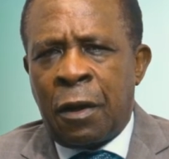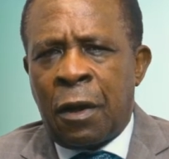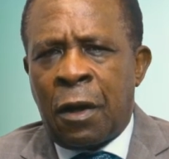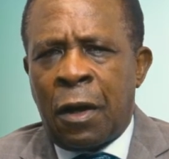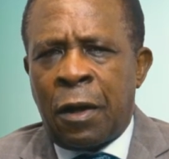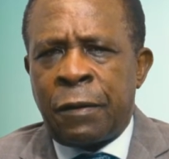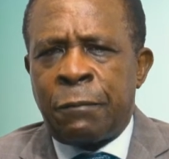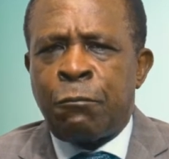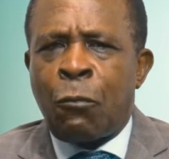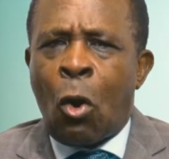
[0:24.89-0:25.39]

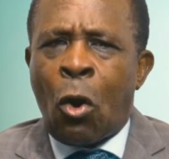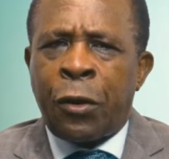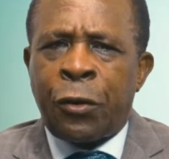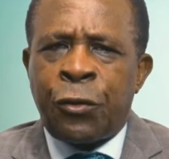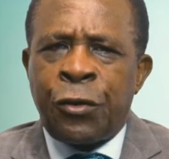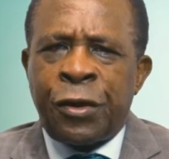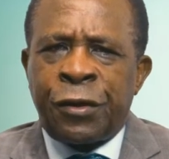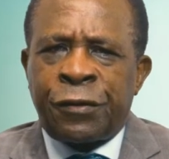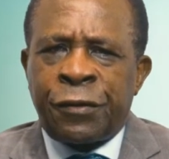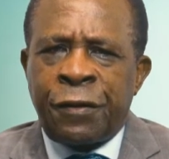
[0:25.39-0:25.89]
and
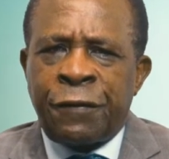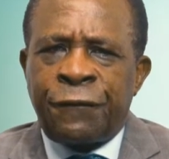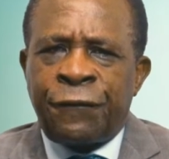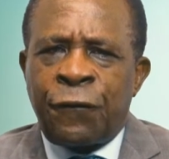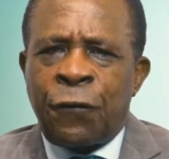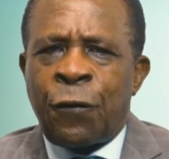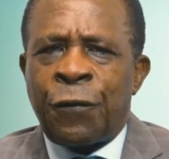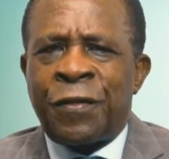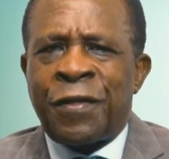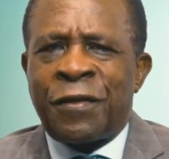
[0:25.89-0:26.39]
moderator
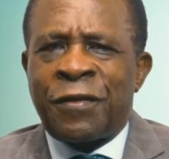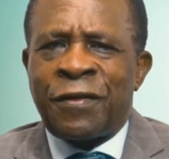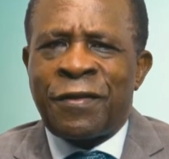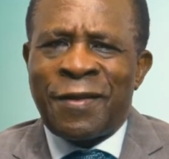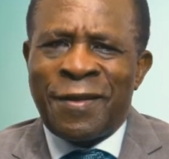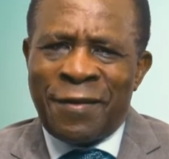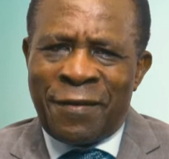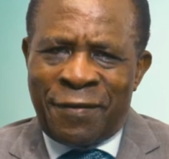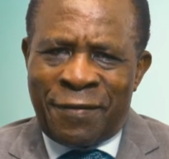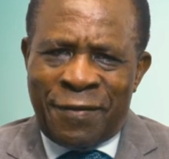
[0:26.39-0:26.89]
for
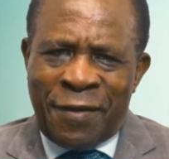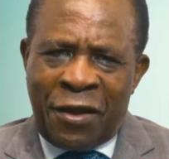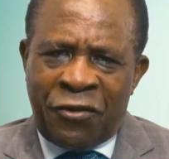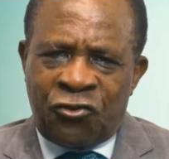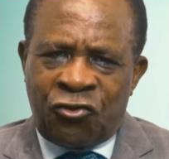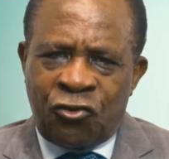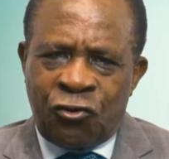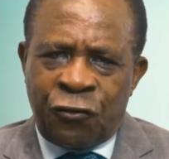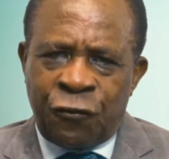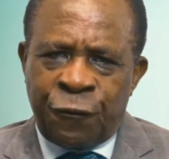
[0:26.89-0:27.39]
this
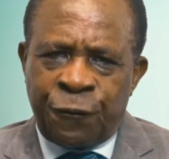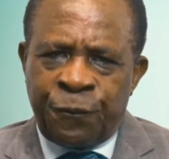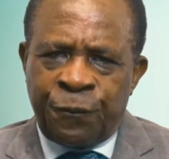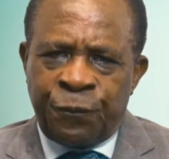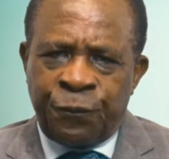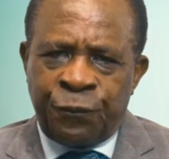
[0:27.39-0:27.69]
session.